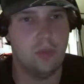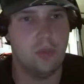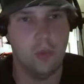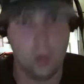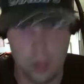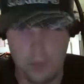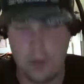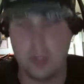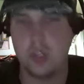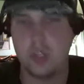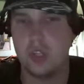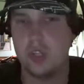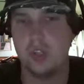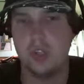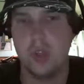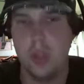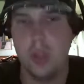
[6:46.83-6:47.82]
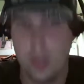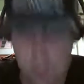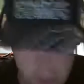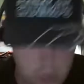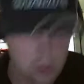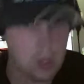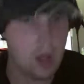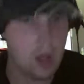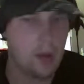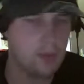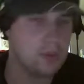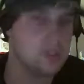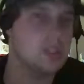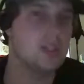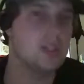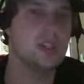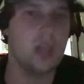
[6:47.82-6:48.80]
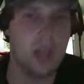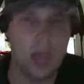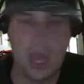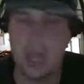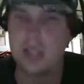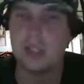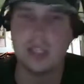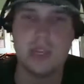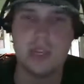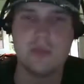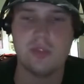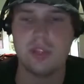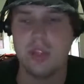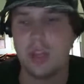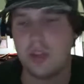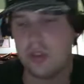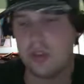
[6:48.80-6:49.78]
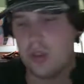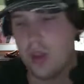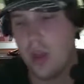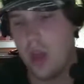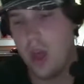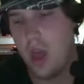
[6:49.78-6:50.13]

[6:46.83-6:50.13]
divisions, 2 conferences, 8 teams in each.